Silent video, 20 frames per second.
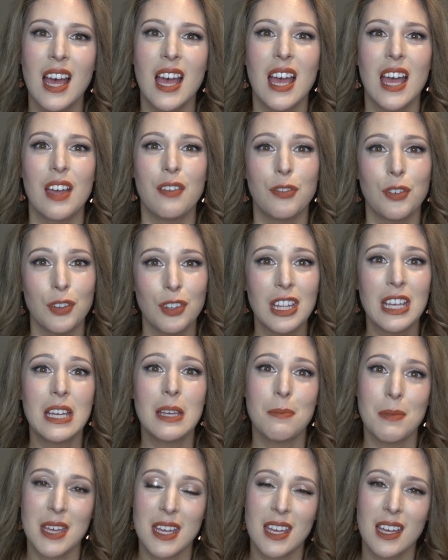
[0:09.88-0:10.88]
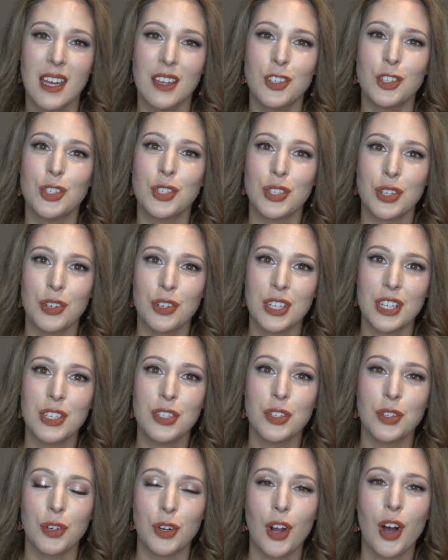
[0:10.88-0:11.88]
If you're like me and you're
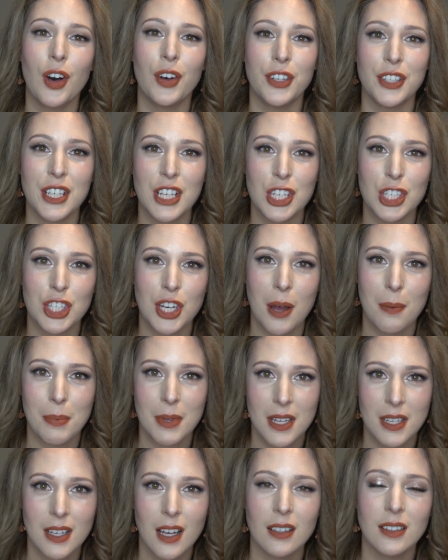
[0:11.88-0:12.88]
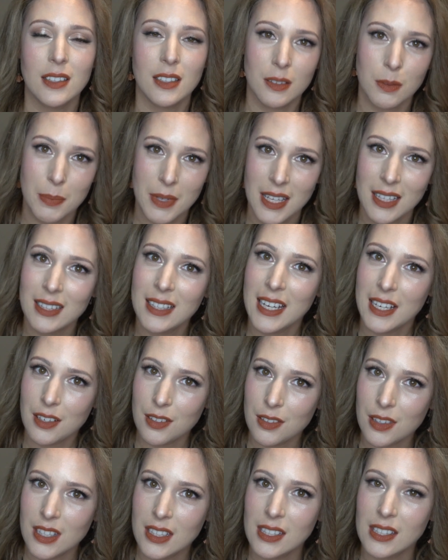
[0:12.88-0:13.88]
starting your holiday shopping a little bit
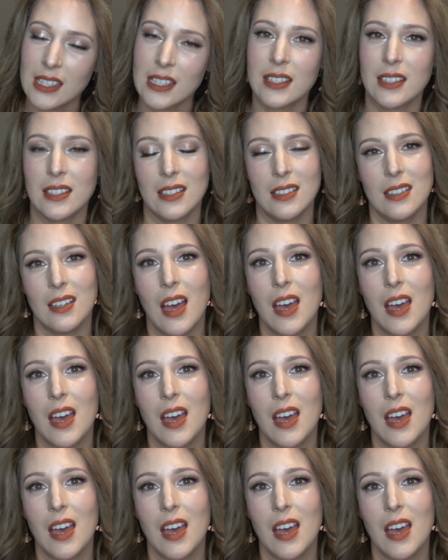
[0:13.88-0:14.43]
later this season,